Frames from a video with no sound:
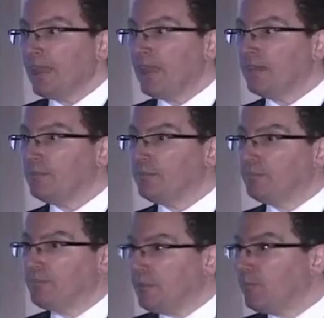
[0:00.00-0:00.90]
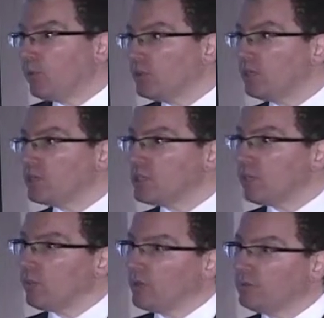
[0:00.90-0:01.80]
and people would look
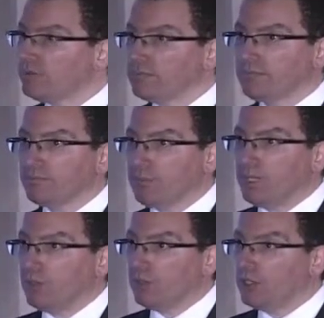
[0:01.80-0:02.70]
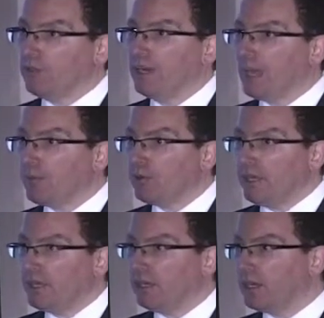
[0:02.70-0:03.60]
somewhat peculiar and
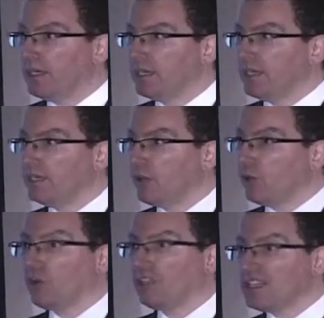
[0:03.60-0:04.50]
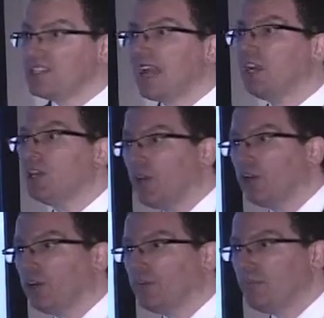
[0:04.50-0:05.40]
operated on, or at least not younger.